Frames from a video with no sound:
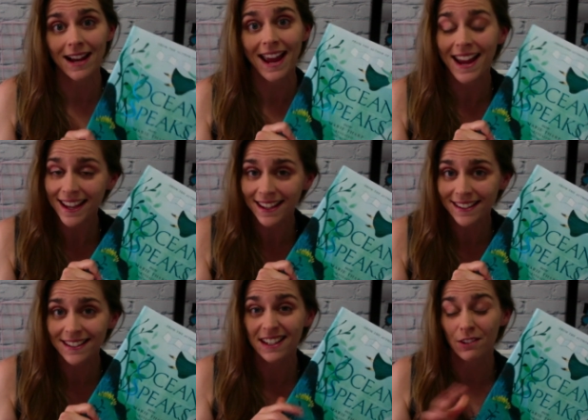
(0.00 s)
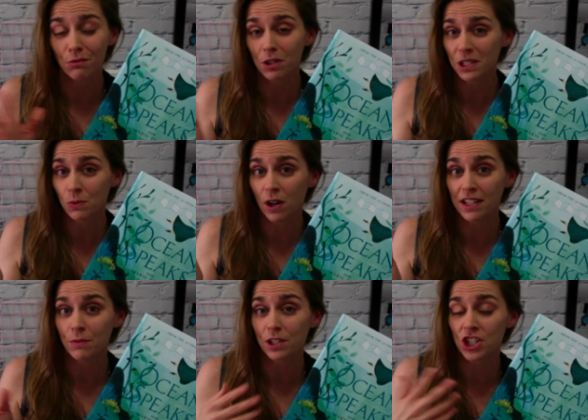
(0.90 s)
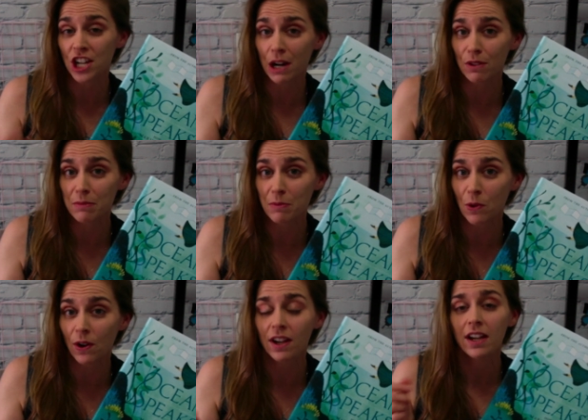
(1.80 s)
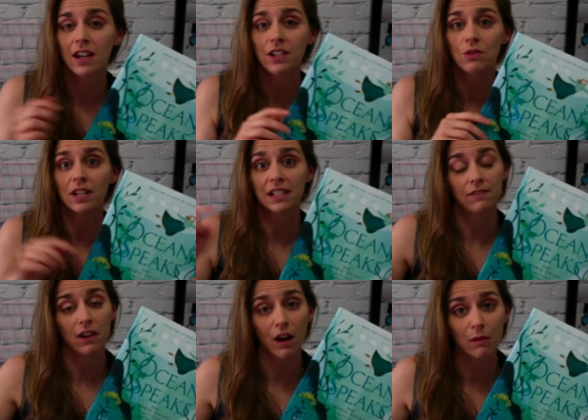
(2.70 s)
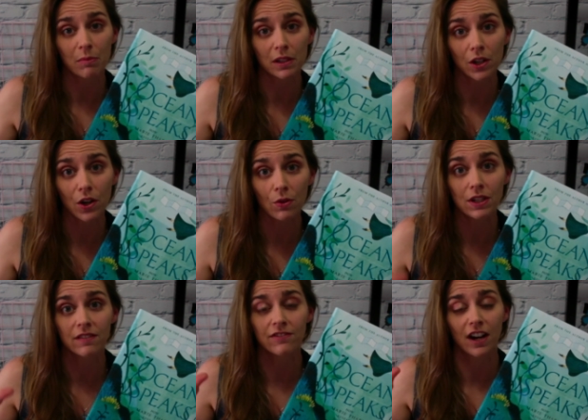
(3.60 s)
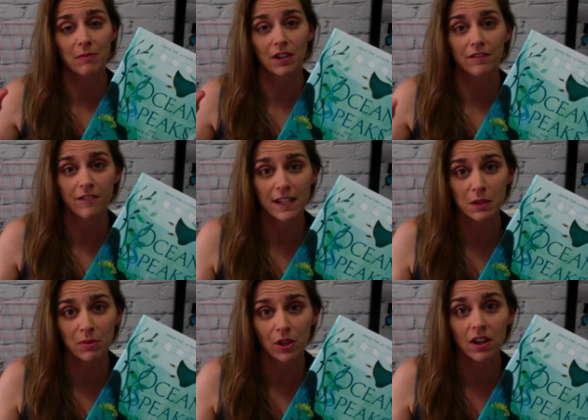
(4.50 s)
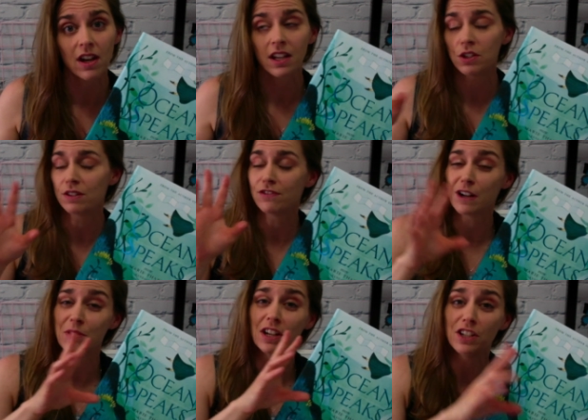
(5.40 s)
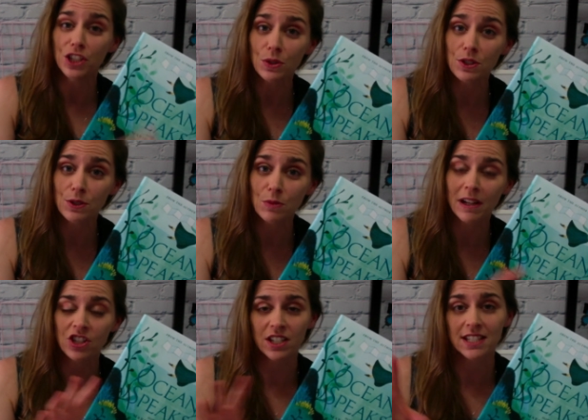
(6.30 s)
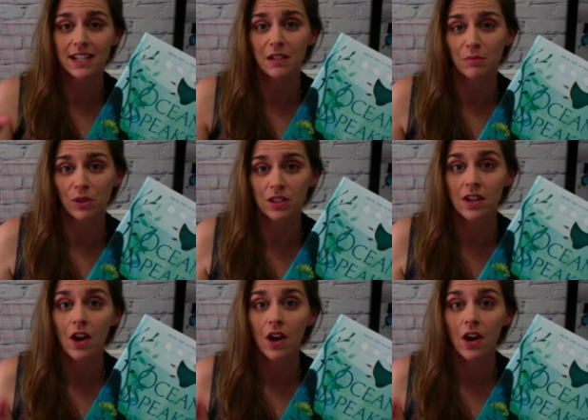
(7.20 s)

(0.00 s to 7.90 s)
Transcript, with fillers: And if you really want, you want to chat with me more, you can leave a comment below. You can find me on Facebook. You can find me on YouTube at Jess Keating Books.